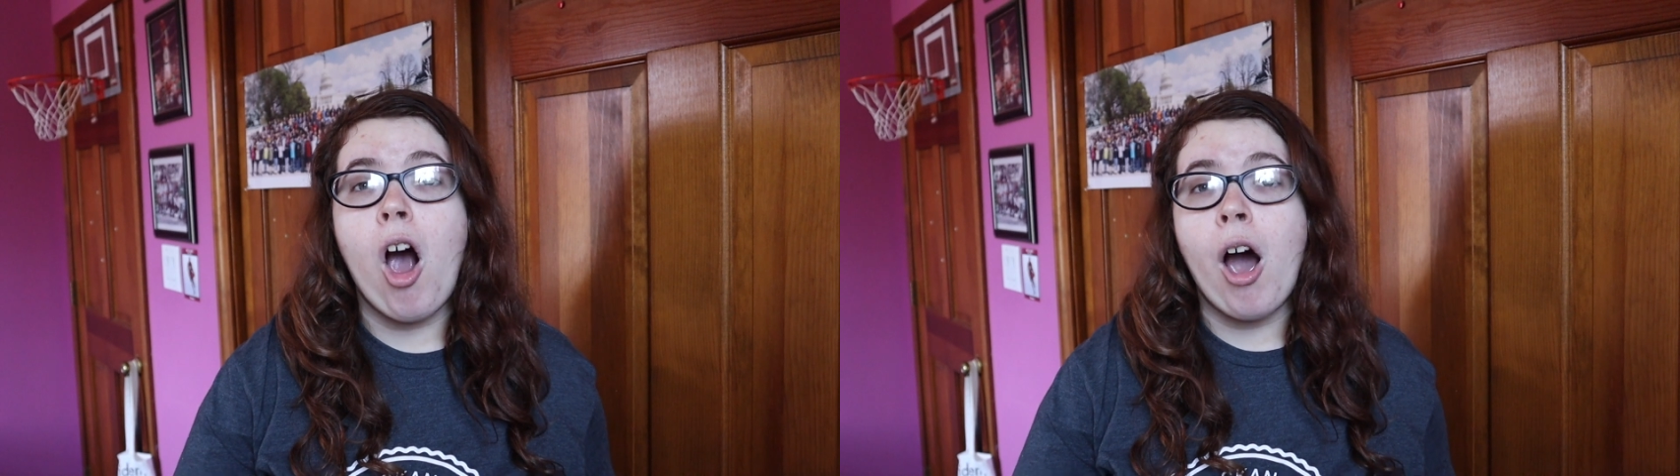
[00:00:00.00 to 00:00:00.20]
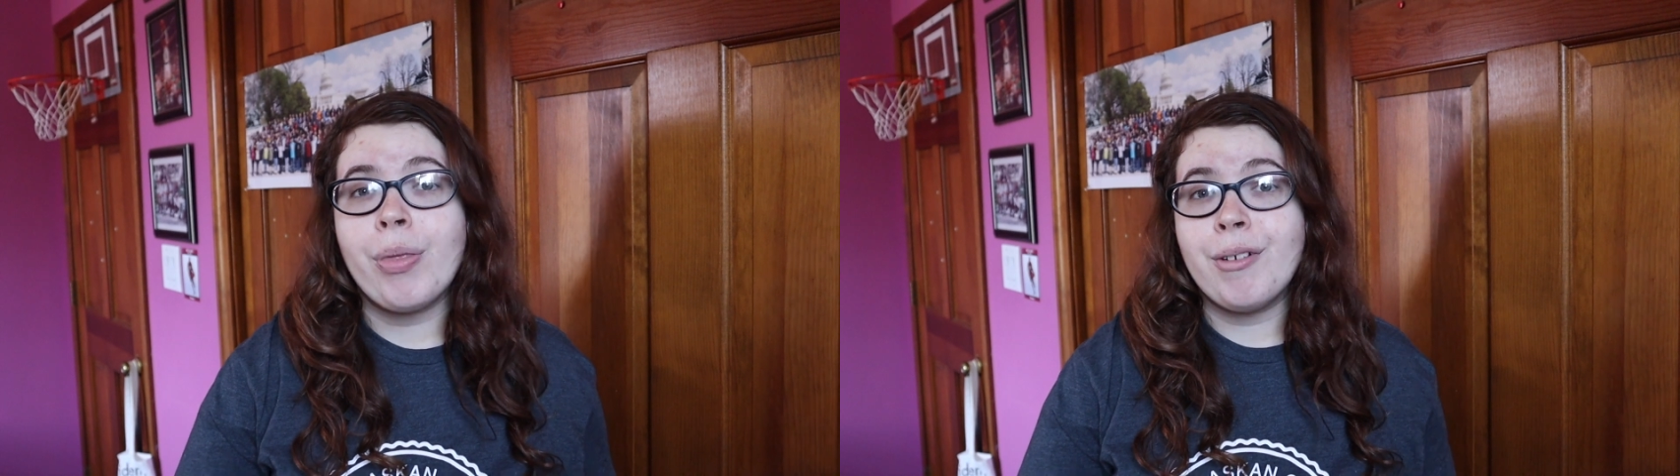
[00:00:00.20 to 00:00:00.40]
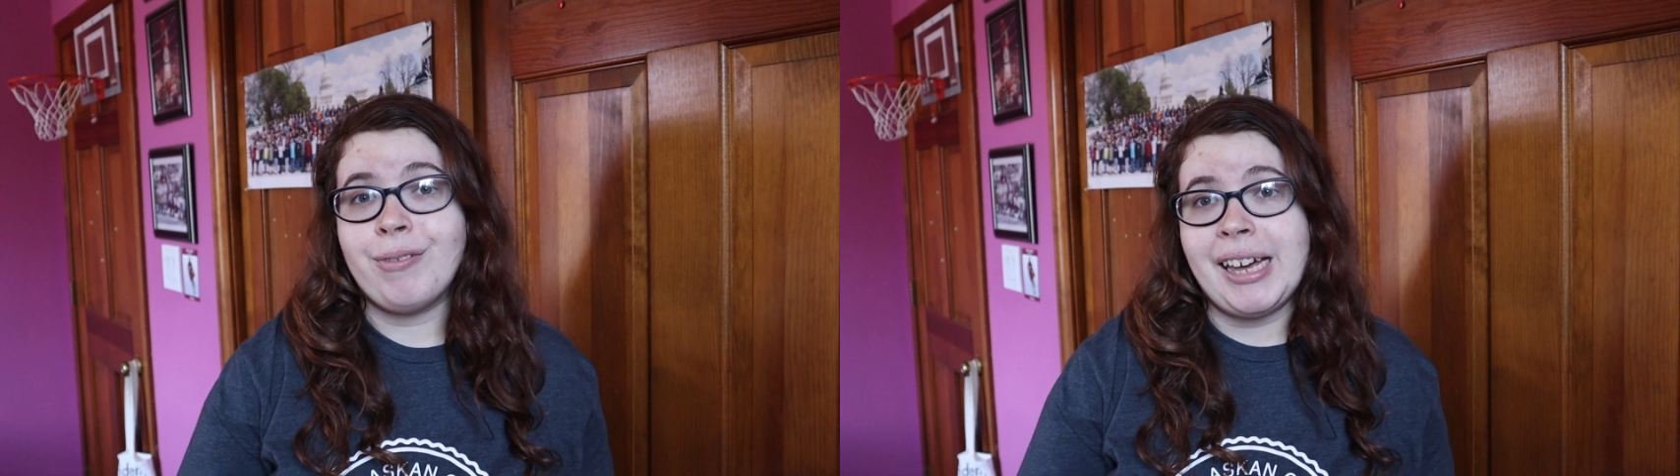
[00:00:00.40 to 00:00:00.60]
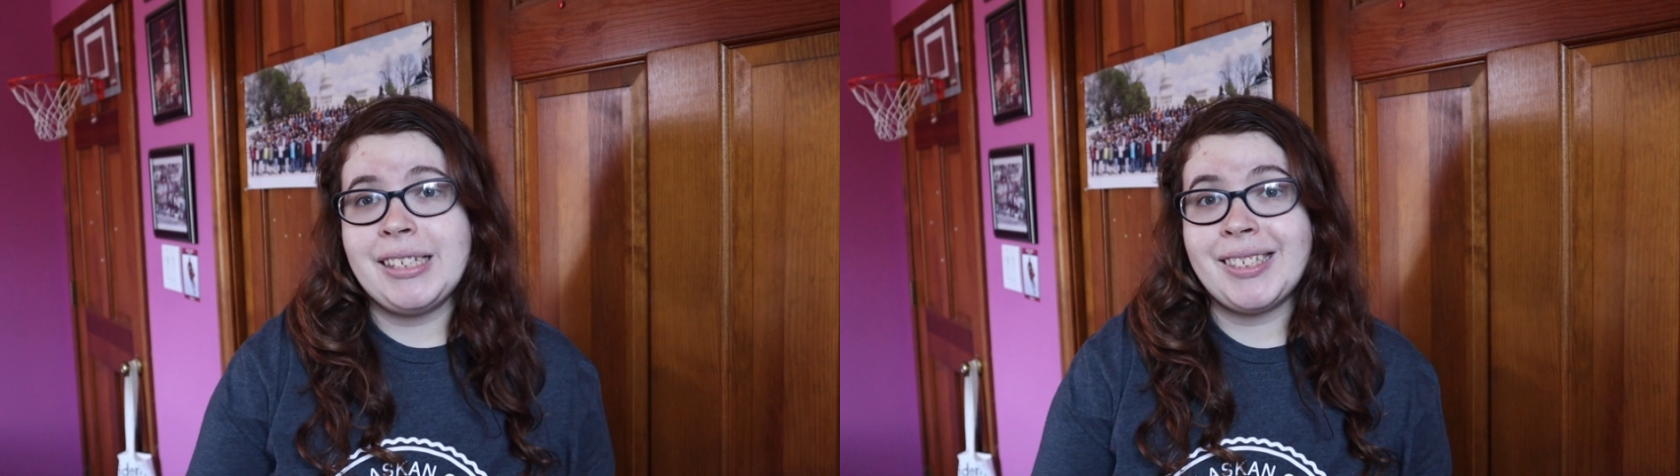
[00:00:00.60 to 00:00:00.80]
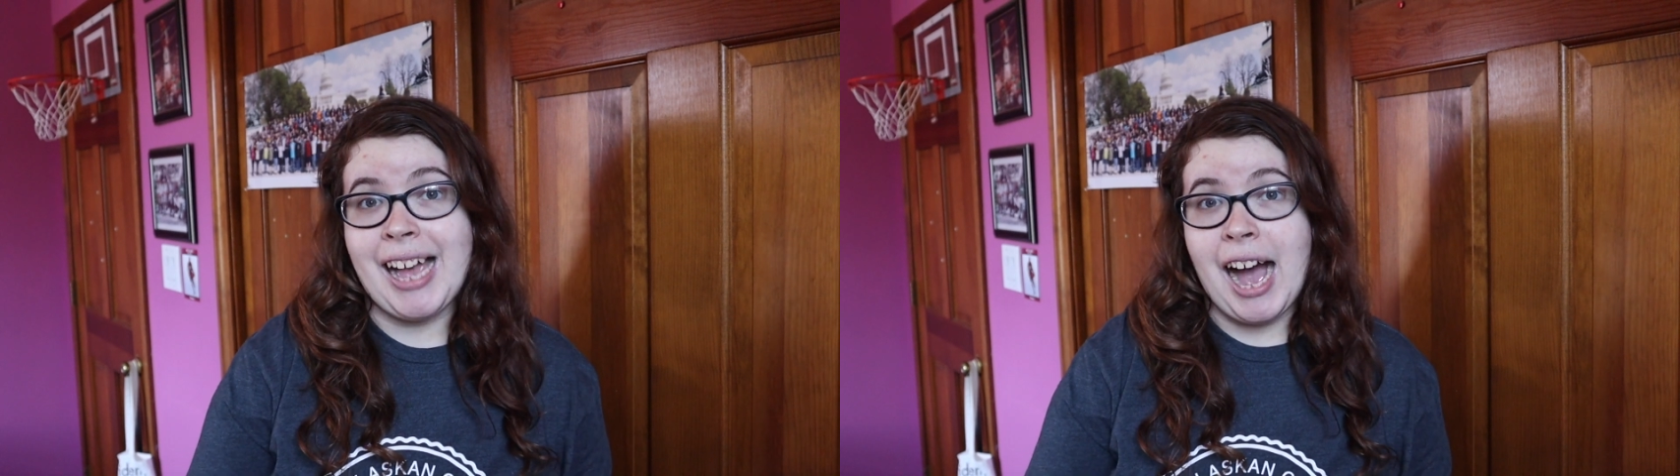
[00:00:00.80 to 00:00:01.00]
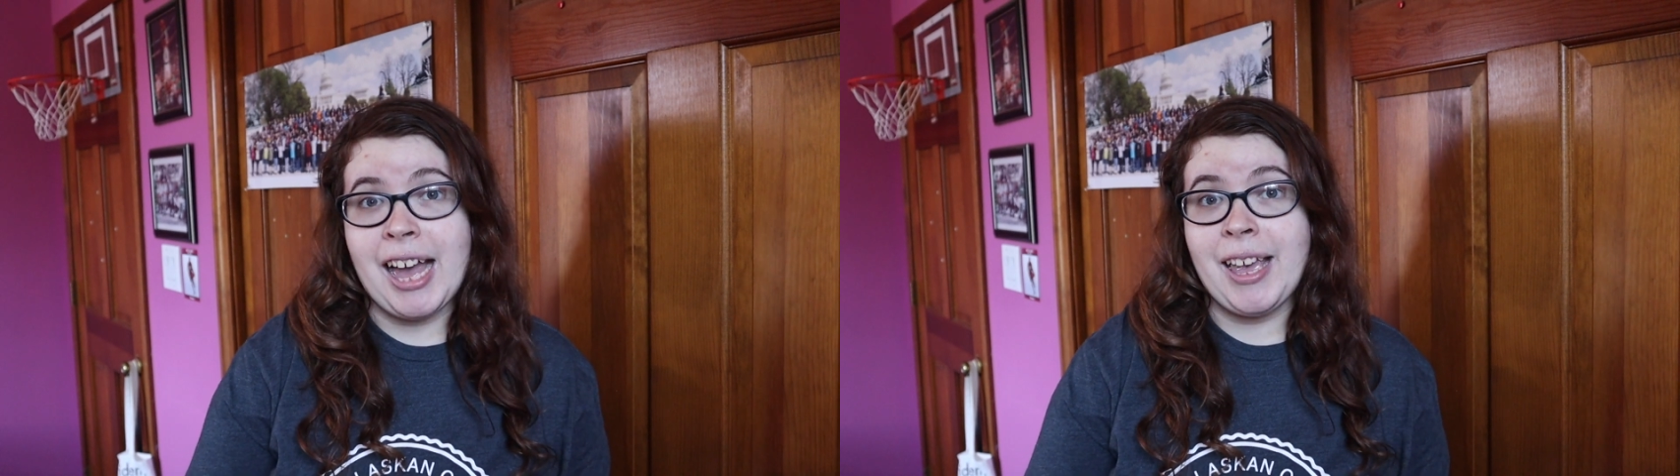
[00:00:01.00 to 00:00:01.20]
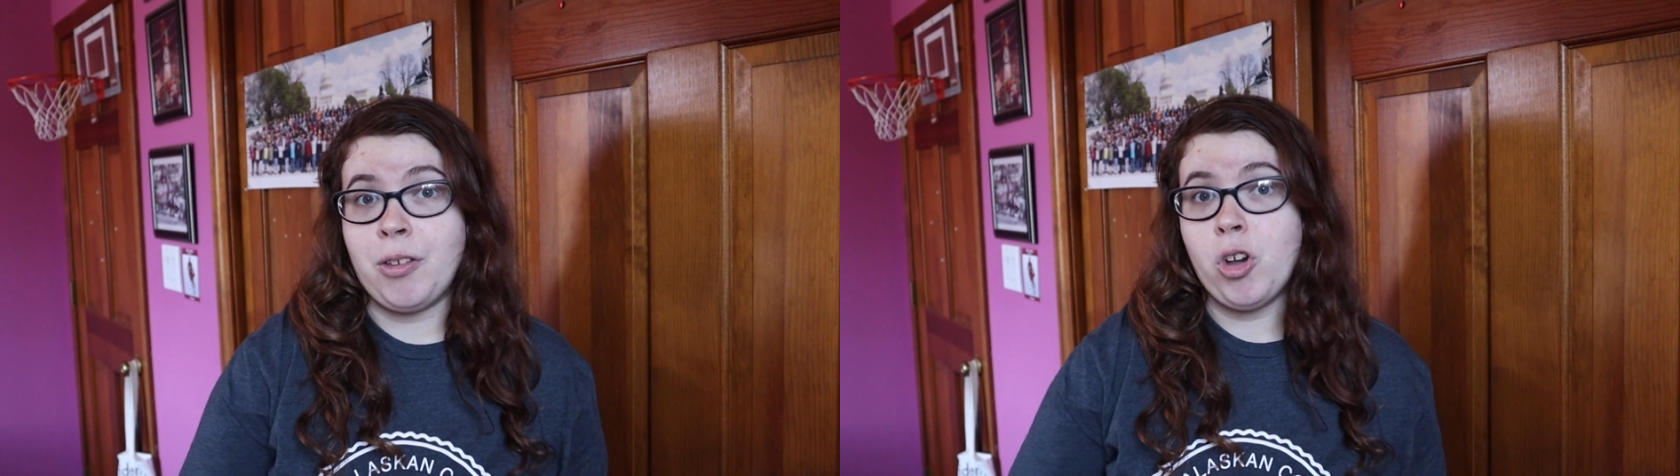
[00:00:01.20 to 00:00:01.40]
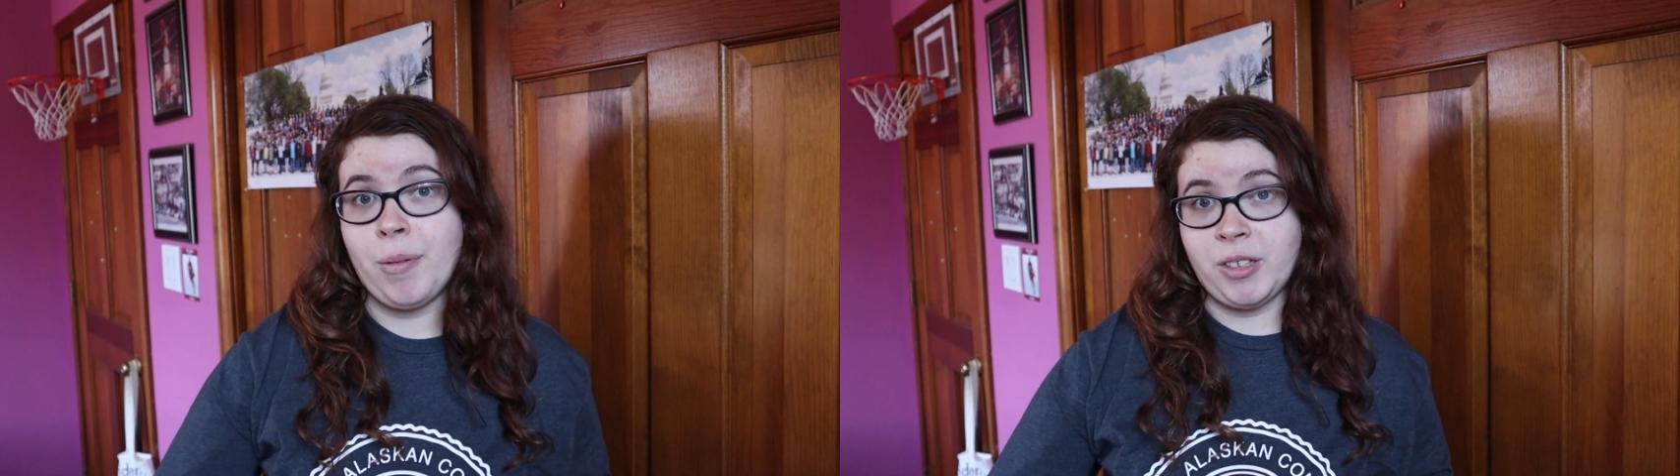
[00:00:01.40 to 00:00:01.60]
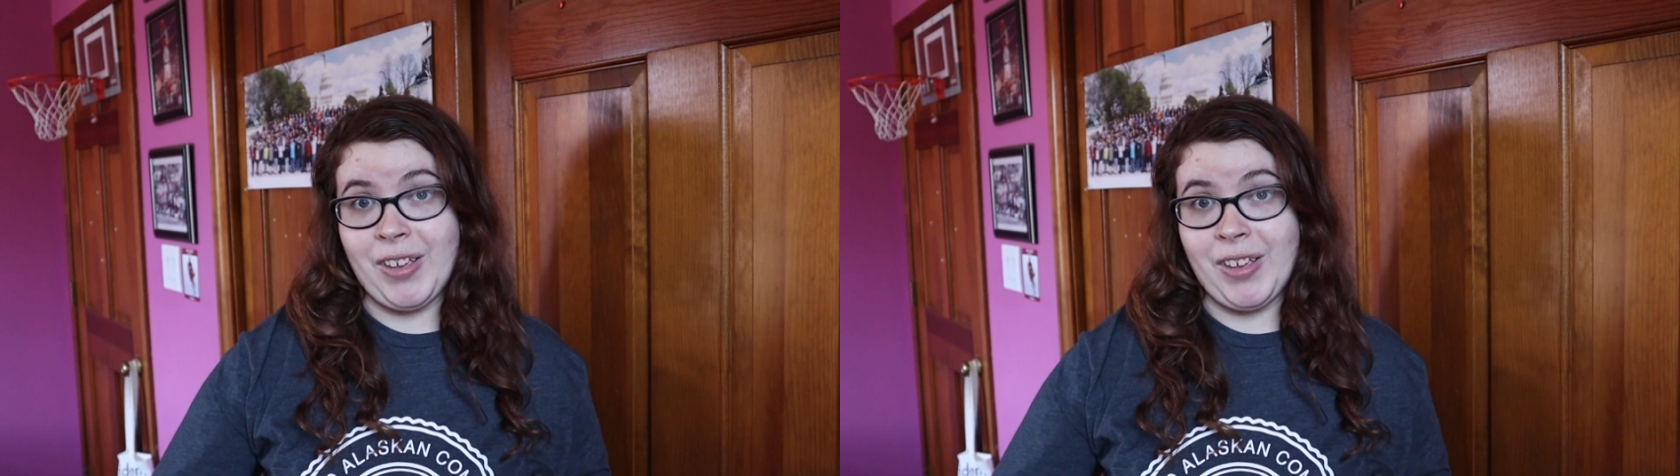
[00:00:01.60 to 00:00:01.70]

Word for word: on the right side in terms